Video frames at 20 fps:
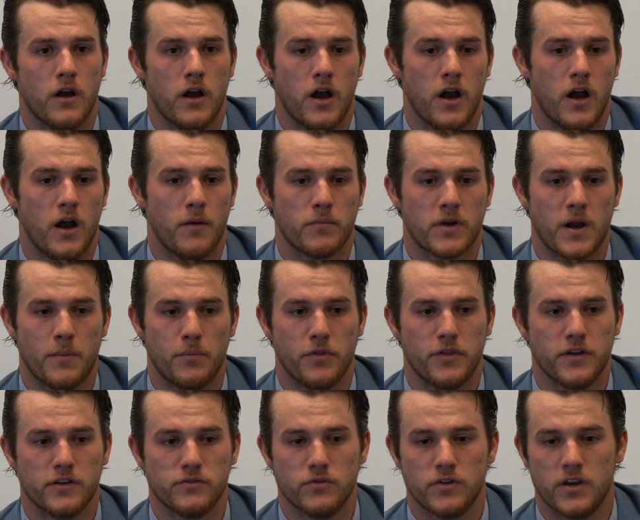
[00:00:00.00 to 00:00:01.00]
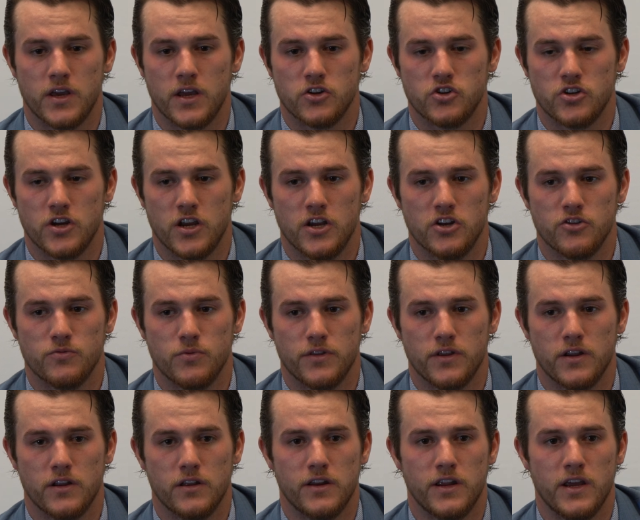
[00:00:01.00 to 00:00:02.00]
Um, a couple things we can't change, but at
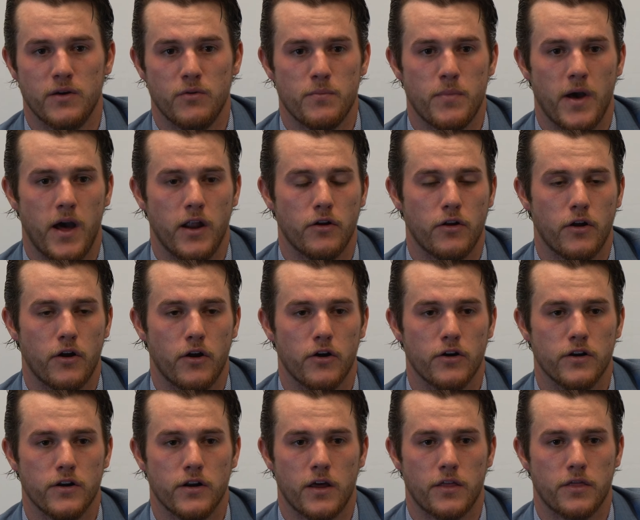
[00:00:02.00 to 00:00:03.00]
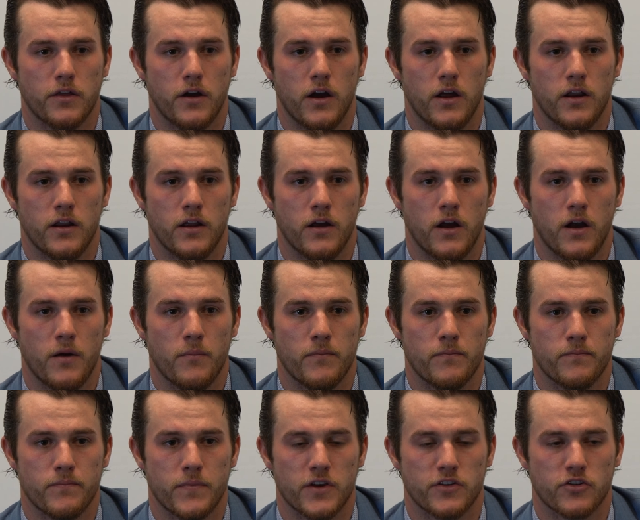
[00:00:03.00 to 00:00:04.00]
the end of the day, we battled hard. And I thought um,
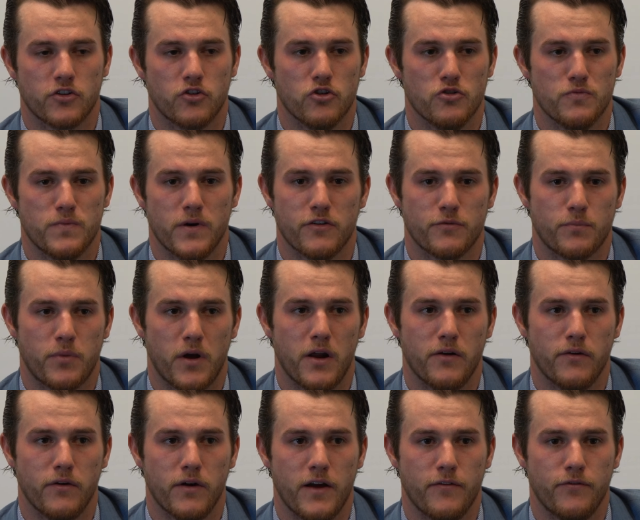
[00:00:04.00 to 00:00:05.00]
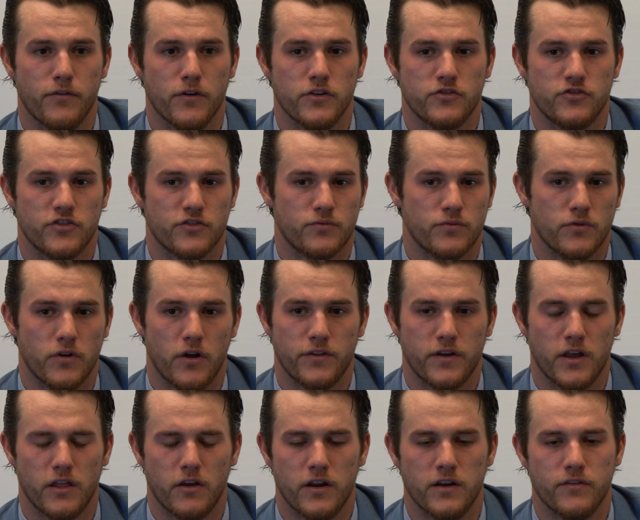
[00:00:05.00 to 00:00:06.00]
as a group, I was proud of our effort, just we were on
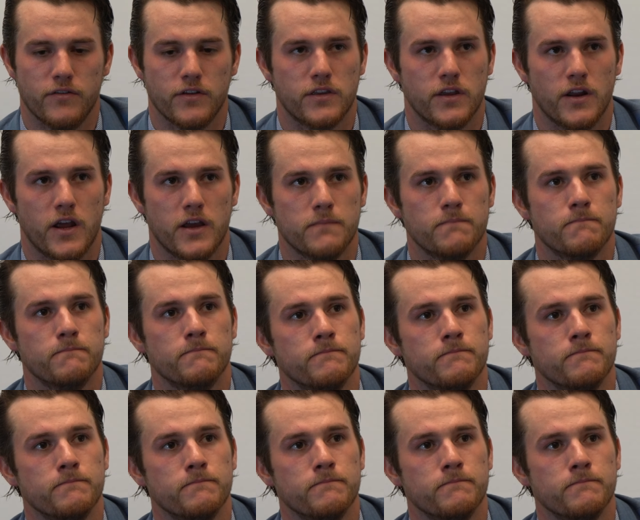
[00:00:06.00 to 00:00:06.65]
the other end of it tonight.